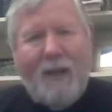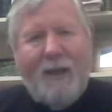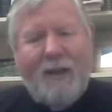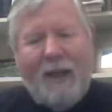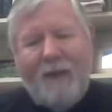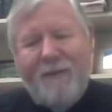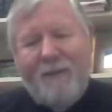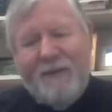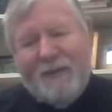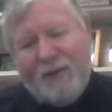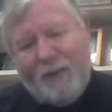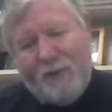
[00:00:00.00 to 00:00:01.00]
Now, the
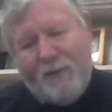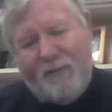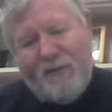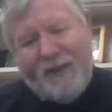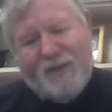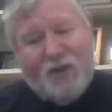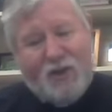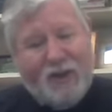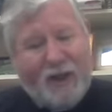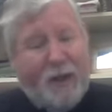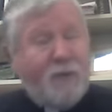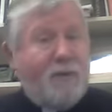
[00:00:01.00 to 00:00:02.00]
material that's
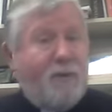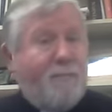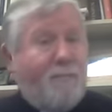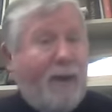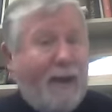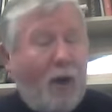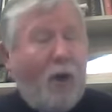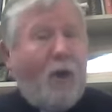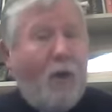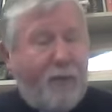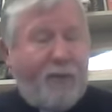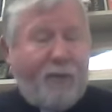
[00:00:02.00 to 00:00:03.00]
shared by
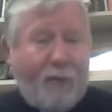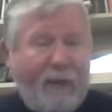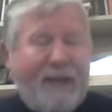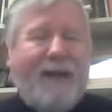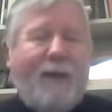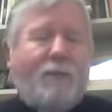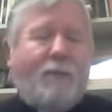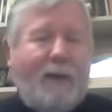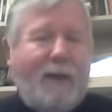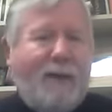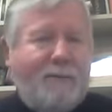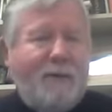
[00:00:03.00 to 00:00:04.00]
all three, and
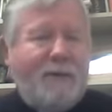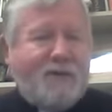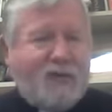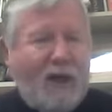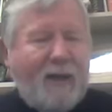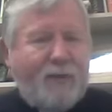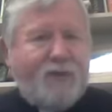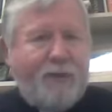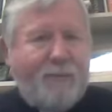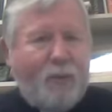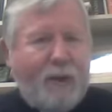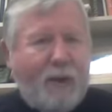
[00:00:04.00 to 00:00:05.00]
in
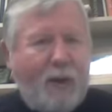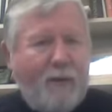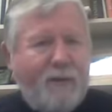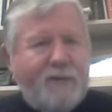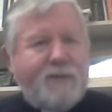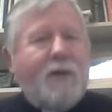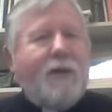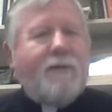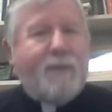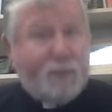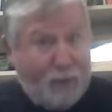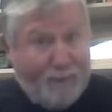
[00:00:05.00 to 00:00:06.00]
scholarship we call this
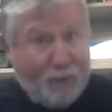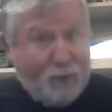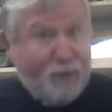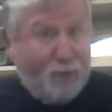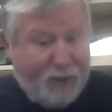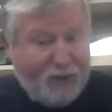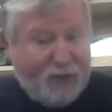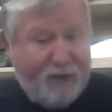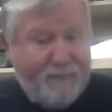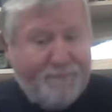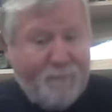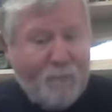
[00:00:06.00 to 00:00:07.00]
the triple
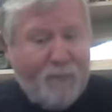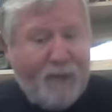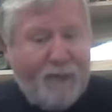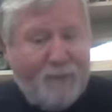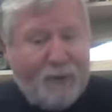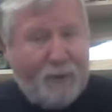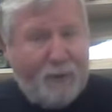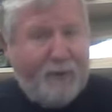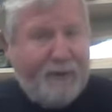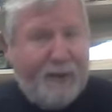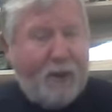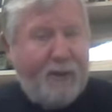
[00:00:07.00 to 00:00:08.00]
tradition, material
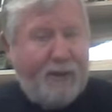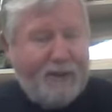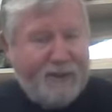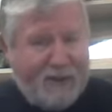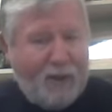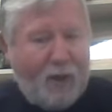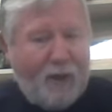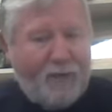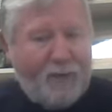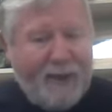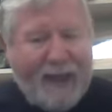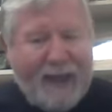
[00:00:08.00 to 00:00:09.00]
that is in all
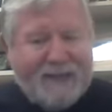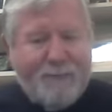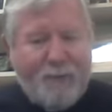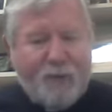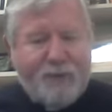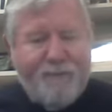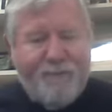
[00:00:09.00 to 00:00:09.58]
three gospels,